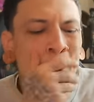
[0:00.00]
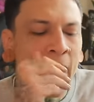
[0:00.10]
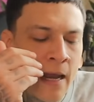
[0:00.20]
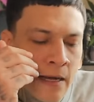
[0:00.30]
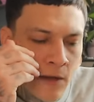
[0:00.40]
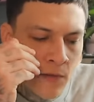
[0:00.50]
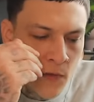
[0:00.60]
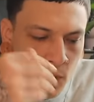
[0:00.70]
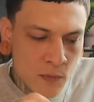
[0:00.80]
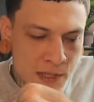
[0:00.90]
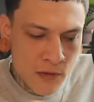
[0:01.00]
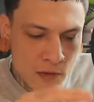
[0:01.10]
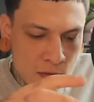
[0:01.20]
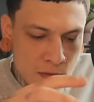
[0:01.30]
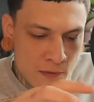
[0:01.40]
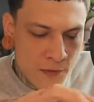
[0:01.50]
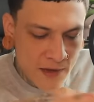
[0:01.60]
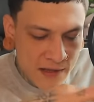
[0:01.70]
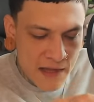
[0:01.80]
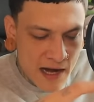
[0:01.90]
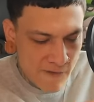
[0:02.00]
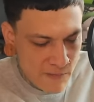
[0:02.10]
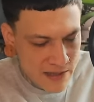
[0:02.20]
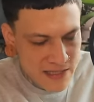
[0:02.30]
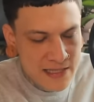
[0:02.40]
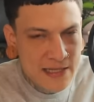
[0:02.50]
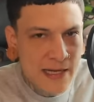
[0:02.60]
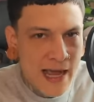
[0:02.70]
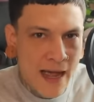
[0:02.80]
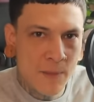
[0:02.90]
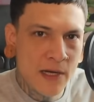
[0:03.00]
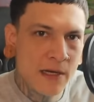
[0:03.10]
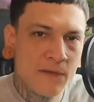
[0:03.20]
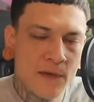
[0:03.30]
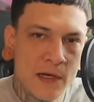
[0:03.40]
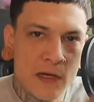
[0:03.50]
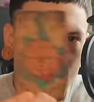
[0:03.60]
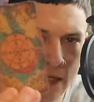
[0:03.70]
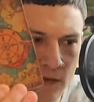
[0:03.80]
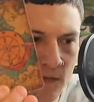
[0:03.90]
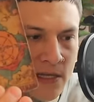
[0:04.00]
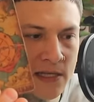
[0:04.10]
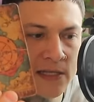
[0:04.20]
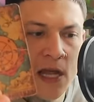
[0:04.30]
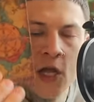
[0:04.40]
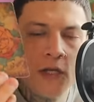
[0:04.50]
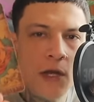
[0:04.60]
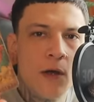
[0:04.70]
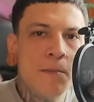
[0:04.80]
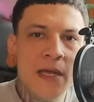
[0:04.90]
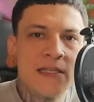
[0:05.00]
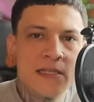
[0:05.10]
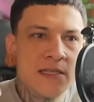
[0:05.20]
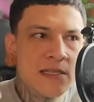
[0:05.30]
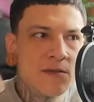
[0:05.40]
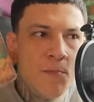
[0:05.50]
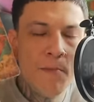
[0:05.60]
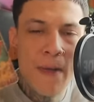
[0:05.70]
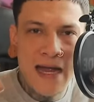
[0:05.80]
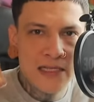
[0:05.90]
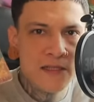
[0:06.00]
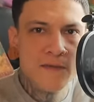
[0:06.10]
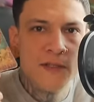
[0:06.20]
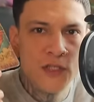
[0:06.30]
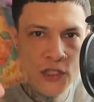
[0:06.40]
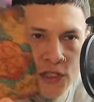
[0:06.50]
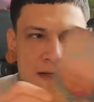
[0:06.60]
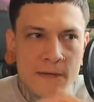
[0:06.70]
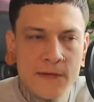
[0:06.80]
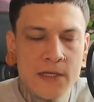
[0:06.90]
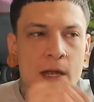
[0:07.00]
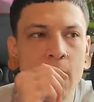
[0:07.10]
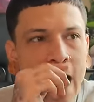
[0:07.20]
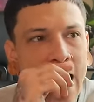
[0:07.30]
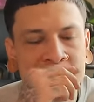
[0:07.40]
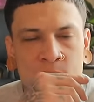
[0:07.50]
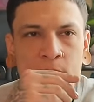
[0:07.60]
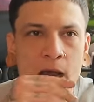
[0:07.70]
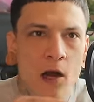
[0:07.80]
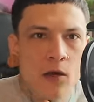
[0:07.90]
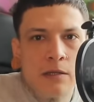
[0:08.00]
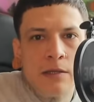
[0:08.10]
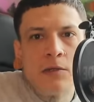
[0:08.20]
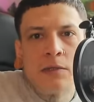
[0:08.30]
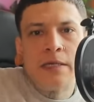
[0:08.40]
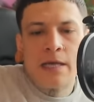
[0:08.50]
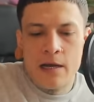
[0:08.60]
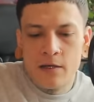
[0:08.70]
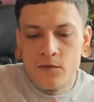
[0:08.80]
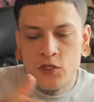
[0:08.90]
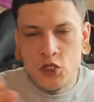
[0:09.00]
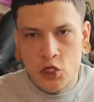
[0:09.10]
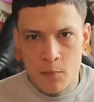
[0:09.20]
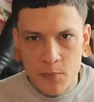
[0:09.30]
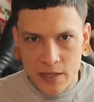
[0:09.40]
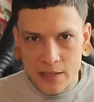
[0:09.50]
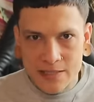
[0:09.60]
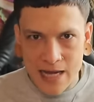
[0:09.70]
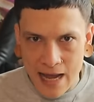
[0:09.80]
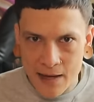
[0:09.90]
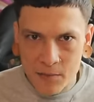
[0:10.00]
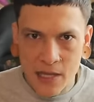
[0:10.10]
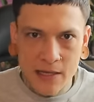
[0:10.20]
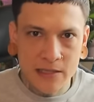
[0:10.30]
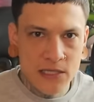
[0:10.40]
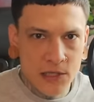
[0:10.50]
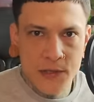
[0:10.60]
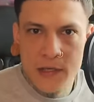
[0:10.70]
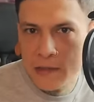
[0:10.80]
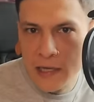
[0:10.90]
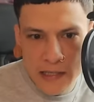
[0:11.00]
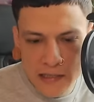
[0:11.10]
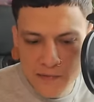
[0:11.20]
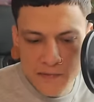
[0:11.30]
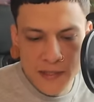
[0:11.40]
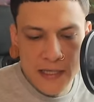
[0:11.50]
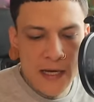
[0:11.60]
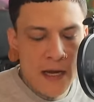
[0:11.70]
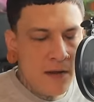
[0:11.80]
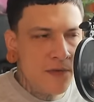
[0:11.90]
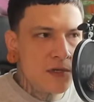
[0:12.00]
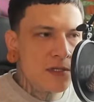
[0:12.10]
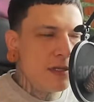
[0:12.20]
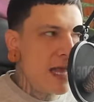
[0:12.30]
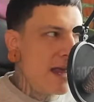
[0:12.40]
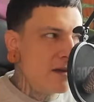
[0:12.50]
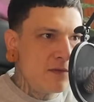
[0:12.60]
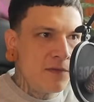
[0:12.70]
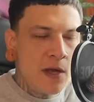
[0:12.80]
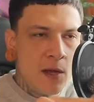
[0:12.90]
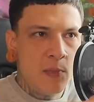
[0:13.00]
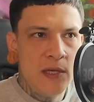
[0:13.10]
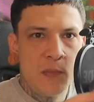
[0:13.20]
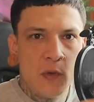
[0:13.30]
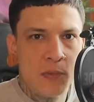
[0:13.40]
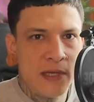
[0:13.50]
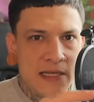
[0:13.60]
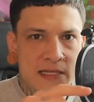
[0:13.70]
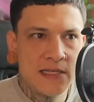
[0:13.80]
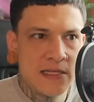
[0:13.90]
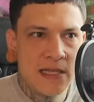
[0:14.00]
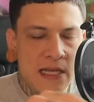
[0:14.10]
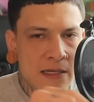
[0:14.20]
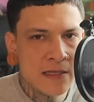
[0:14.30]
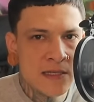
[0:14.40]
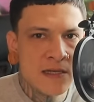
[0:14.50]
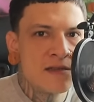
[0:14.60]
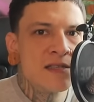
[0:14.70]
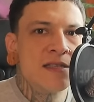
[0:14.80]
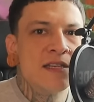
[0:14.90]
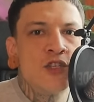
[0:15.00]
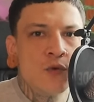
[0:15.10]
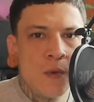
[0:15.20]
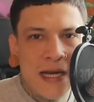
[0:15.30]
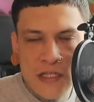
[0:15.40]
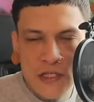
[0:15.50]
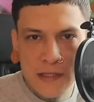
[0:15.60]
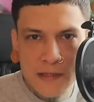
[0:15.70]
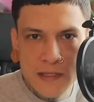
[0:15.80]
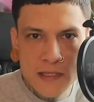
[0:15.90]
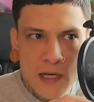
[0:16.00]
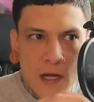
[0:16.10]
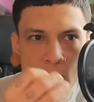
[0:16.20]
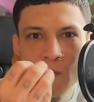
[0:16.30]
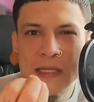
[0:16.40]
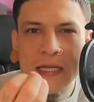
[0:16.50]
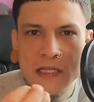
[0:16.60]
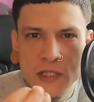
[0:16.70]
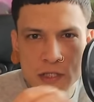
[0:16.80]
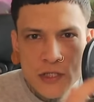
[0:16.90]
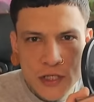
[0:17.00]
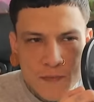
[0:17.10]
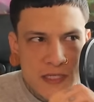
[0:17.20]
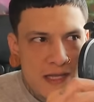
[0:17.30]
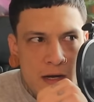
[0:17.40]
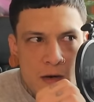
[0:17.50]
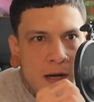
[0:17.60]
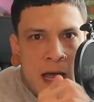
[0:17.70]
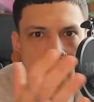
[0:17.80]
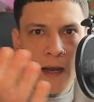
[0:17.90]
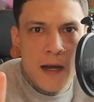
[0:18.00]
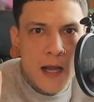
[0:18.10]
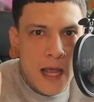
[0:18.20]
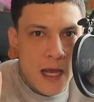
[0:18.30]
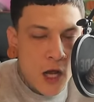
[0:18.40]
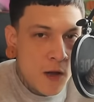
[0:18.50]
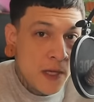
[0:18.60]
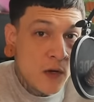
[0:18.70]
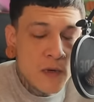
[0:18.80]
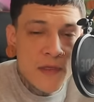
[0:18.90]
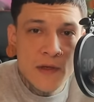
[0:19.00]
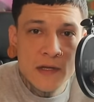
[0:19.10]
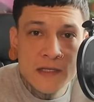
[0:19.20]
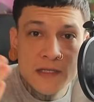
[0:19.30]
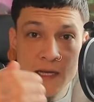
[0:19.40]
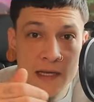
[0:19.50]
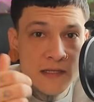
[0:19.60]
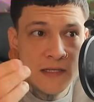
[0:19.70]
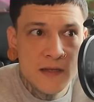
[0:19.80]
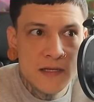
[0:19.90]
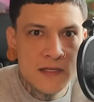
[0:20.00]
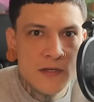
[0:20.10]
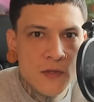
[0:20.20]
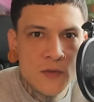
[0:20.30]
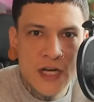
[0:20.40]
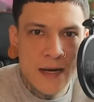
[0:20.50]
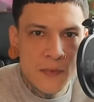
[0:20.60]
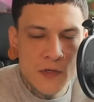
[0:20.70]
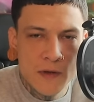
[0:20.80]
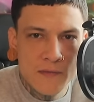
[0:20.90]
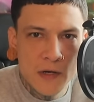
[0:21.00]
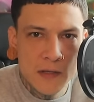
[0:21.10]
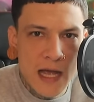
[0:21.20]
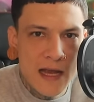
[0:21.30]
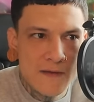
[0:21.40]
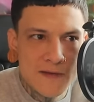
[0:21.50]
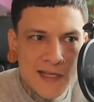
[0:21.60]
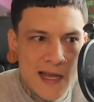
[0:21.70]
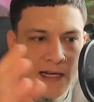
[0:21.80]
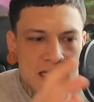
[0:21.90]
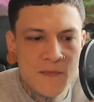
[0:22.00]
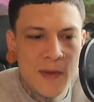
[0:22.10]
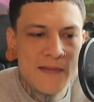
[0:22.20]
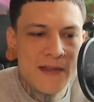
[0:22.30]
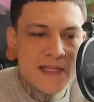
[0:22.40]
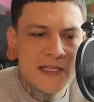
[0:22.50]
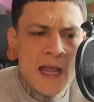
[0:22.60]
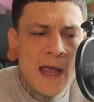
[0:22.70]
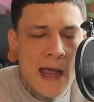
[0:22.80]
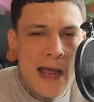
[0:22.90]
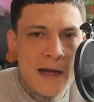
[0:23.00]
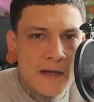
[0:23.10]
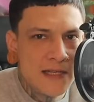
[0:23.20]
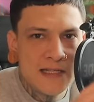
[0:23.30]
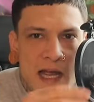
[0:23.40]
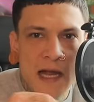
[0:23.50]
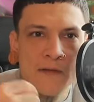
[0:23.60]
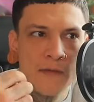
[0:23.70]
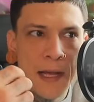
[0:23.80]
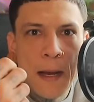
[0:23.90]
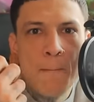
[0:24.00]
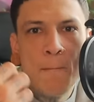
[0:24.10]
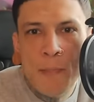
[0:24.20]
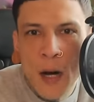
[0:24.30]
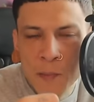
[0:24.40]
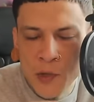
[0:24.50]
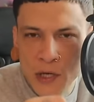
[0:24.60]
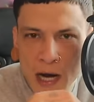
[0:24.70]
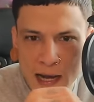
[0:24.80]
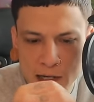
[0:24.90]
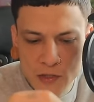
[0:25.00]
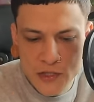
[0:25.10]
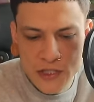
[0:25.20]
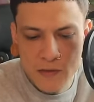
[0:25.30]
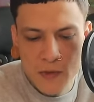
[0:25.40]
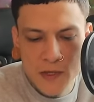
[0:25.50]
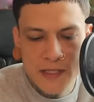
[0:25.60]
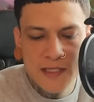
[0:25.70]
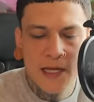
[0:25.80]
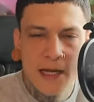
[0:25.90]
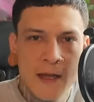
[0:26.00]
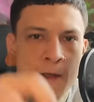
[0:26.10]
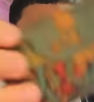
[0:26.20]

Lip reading: And the real thing that I've been seeing happening for the collective is amidst this massive shift, as we are literally kind of jumping timelines here collectively, there's a lot of people, places, things, situations, relationships that are not coming with us into this new chapter of our lives. And it's been this and this kind of like bummer energy where it's like,